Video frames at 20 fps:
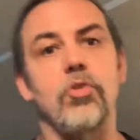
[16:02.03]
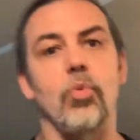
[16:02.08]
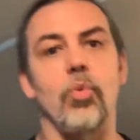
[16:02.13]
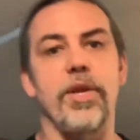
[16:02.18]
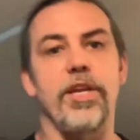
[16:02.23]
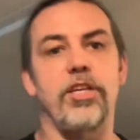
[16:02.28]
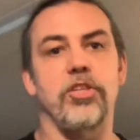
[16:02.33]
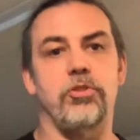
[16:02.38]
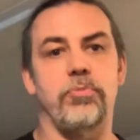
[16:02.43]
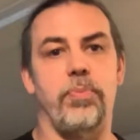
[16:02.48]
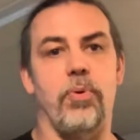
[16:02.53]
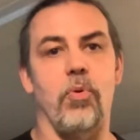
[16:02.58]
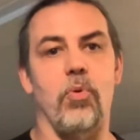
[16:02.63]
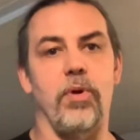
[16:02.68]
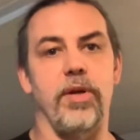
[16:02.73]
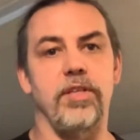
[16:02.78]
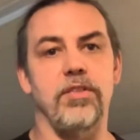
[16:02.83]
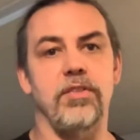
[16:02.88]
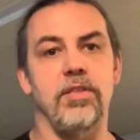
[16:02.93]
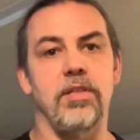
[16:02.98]
the weakest
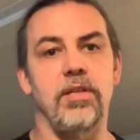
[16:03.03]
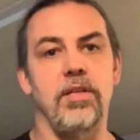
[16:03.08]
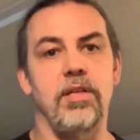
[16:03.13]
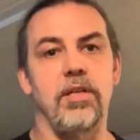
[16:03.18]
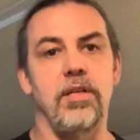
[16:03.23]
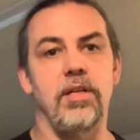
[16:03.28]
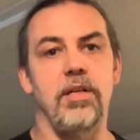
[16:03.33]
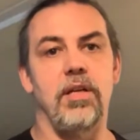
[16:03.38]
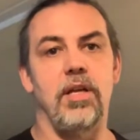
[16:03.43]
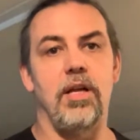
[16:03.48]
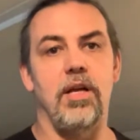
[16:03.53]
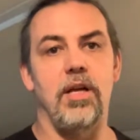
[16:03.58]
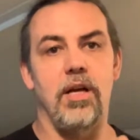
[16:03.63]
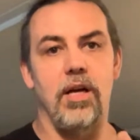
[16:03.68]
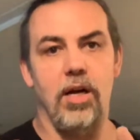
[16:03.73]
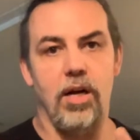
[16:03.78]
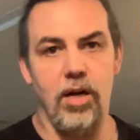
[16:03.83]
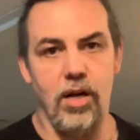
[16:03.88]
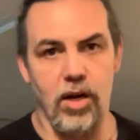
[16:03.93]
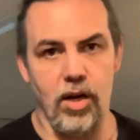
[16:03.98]
point
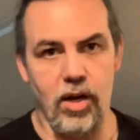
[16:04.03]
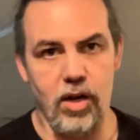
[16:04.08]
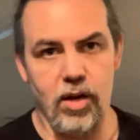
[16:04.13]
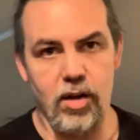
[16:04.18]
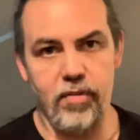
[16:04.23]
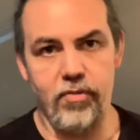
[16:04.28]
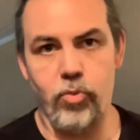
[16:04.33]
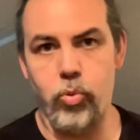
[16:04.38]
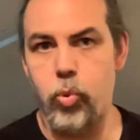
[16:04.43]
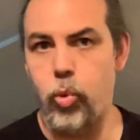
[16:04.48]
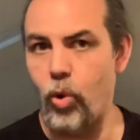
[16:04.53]
of